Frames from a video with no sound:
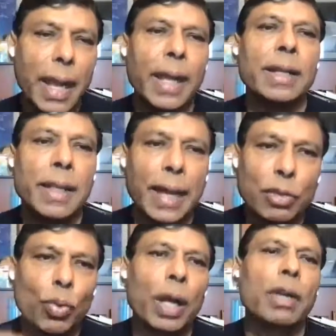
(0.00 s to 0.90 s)
And
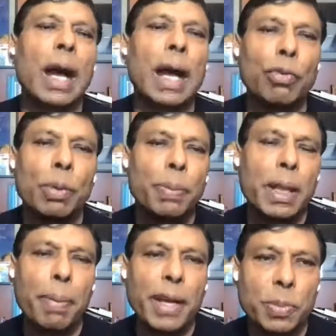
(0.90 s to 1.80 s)
that's why I will be
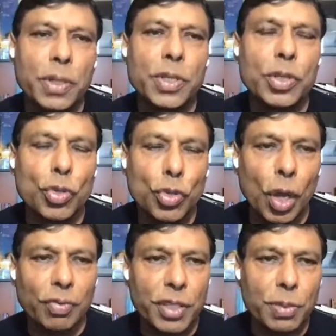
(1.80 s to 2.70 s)
the best person to
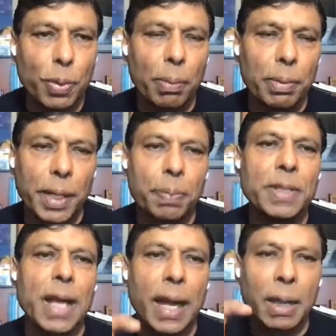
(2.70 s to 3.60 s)
solve this problem. That
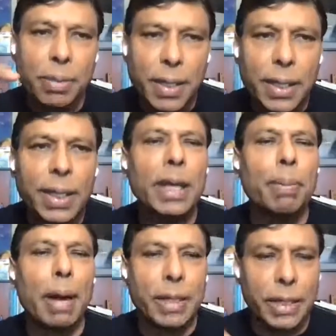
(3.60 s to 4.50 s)
means I am thinking
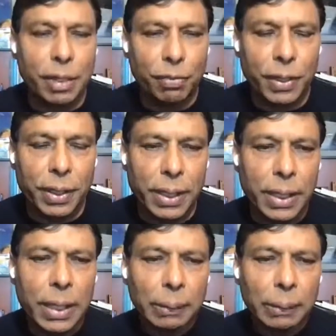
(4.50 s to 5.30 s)
about it differently.